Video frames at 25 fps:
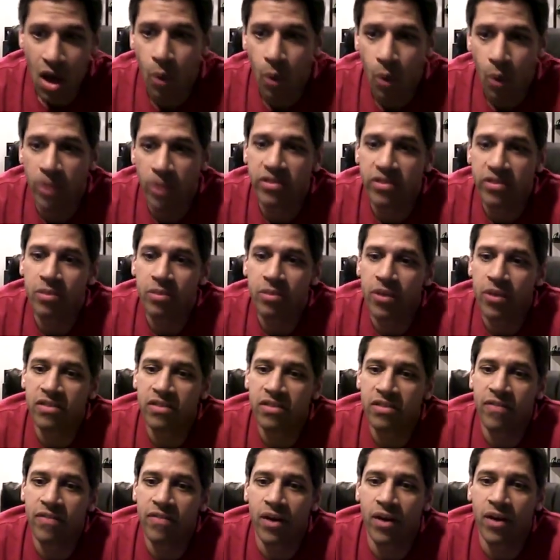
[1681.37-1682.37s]
where's a good place
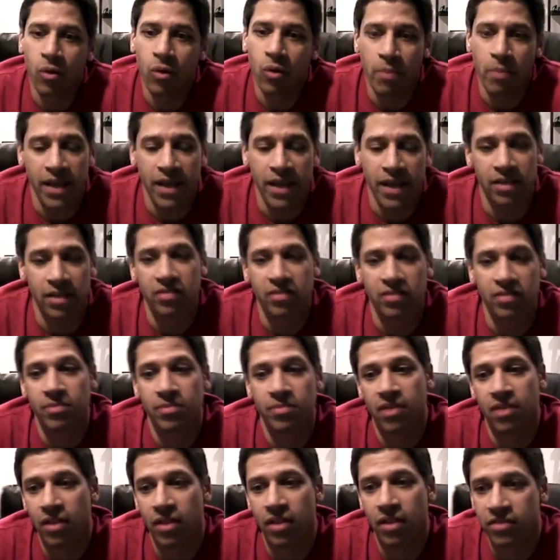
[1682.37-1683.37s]
to find old
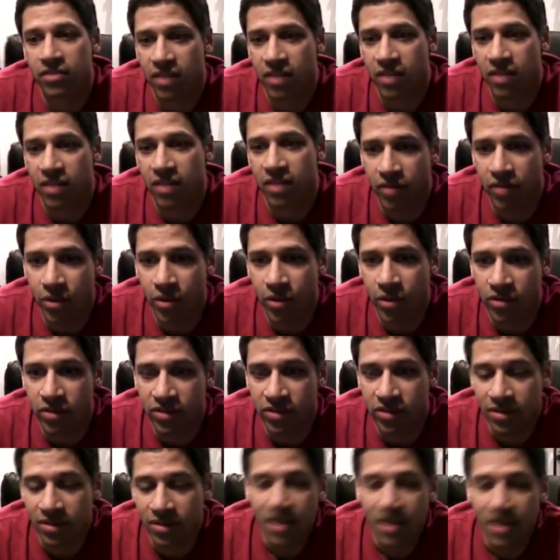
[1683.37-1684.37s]
mechanisms? Oh, that's a great
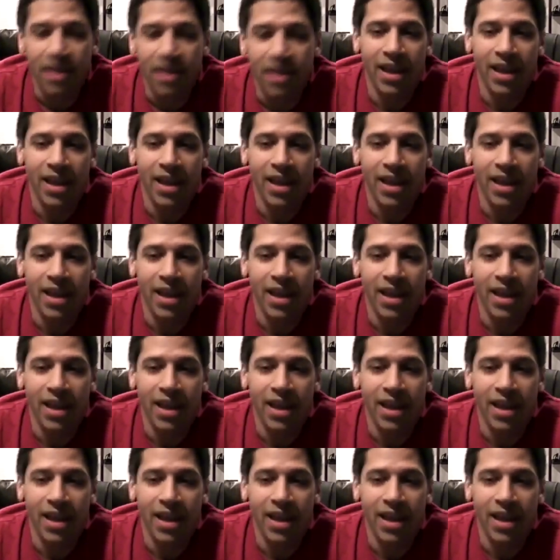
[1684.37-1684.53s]
question.